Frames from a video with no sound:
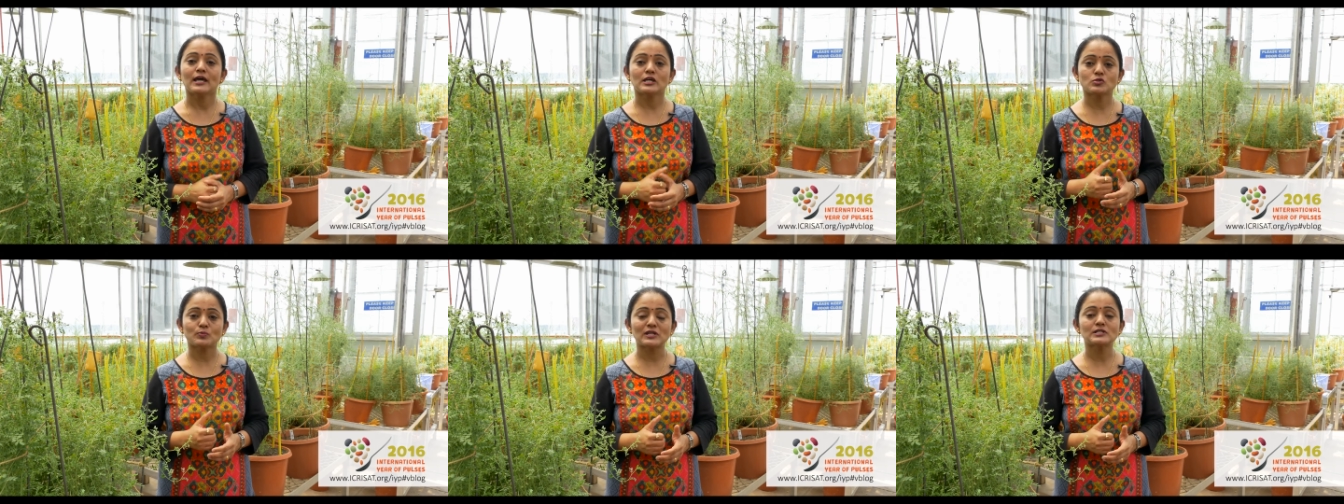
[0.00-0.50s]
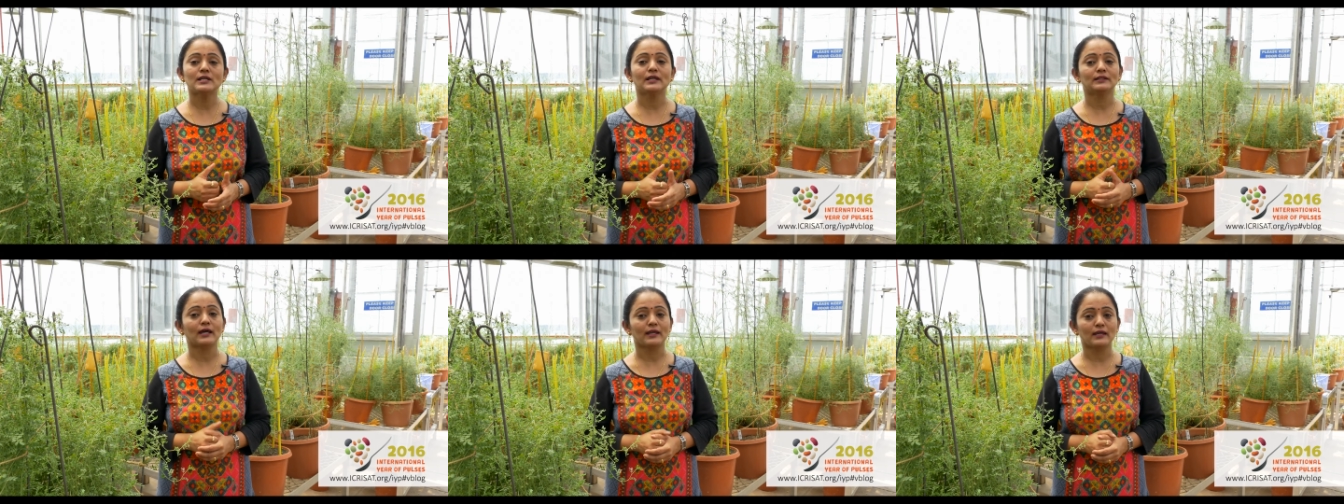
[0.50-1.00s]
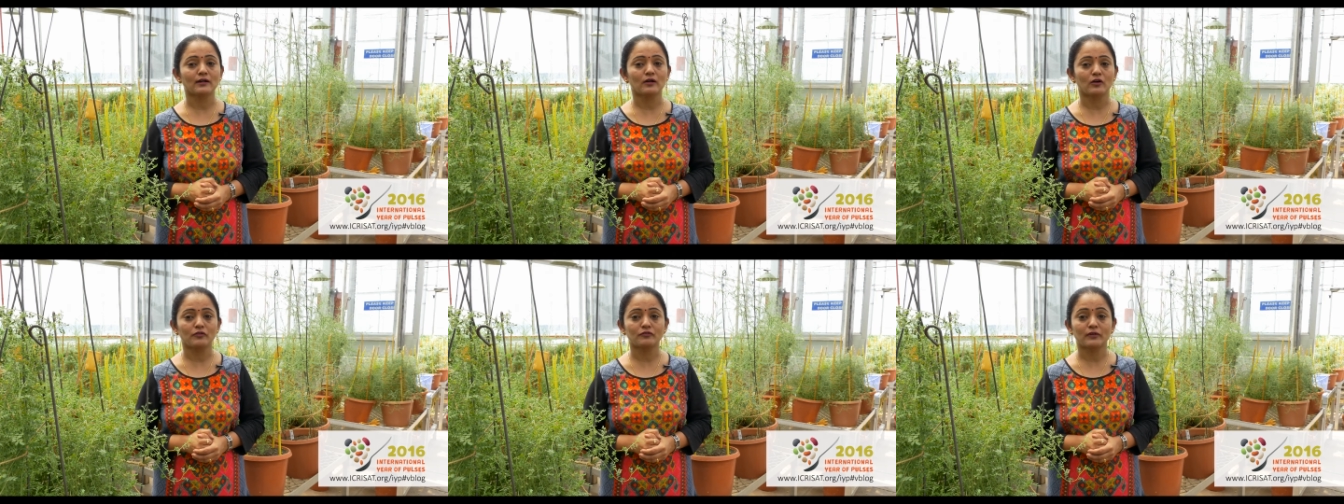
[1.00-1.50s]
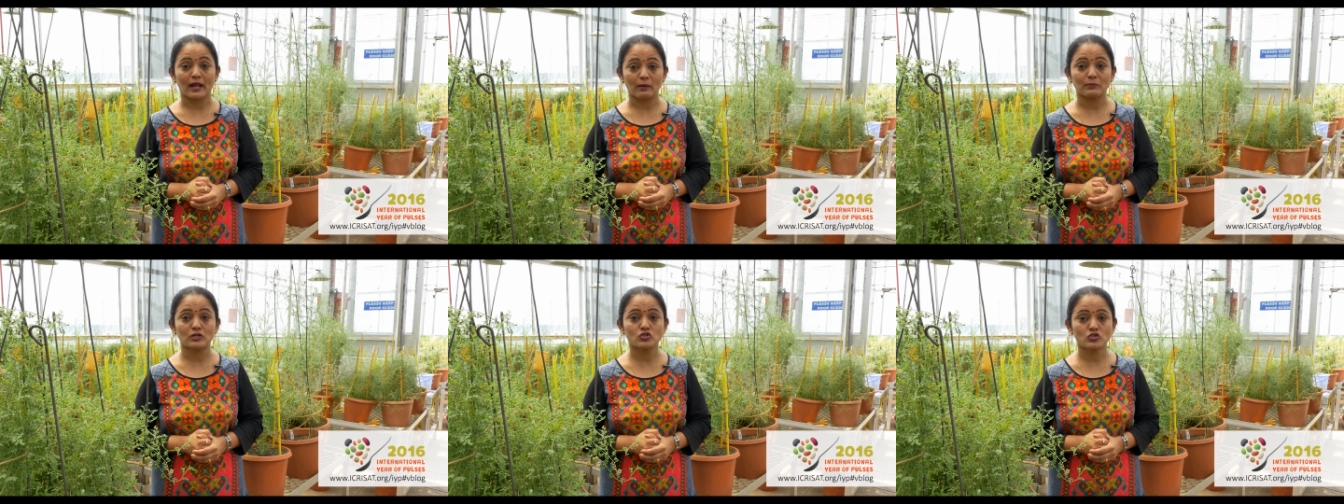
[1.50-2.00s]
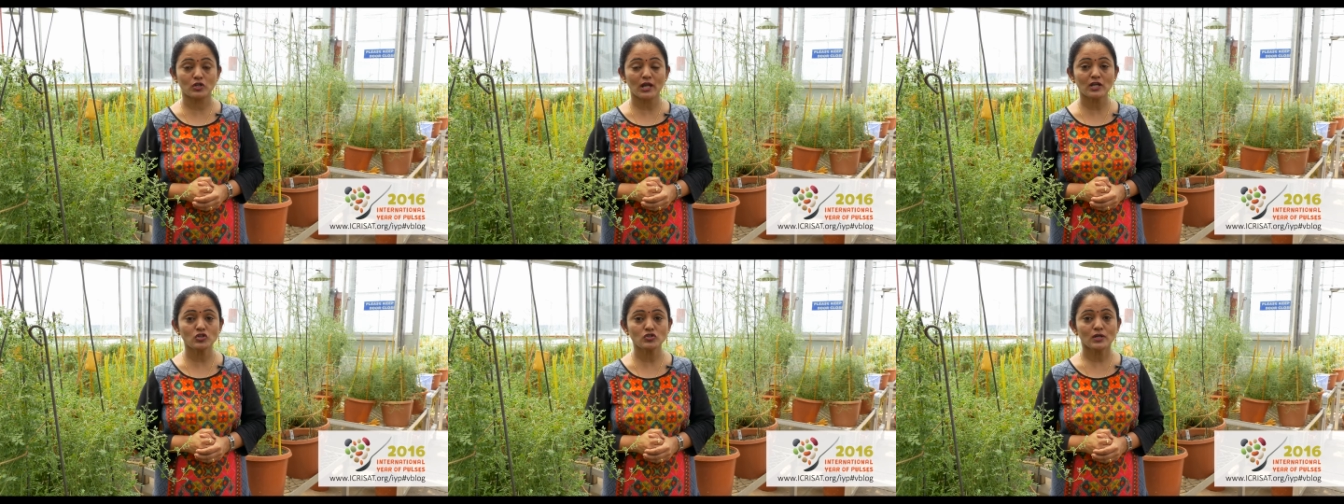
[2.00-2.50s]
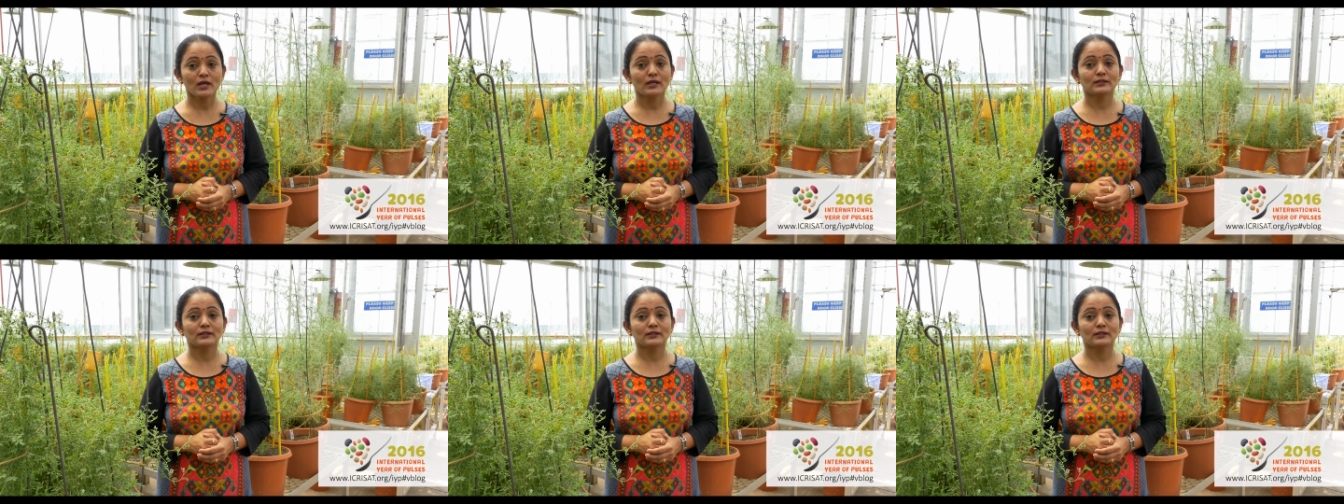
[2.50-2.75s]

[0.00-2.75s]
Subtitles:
especially in the era of climate change,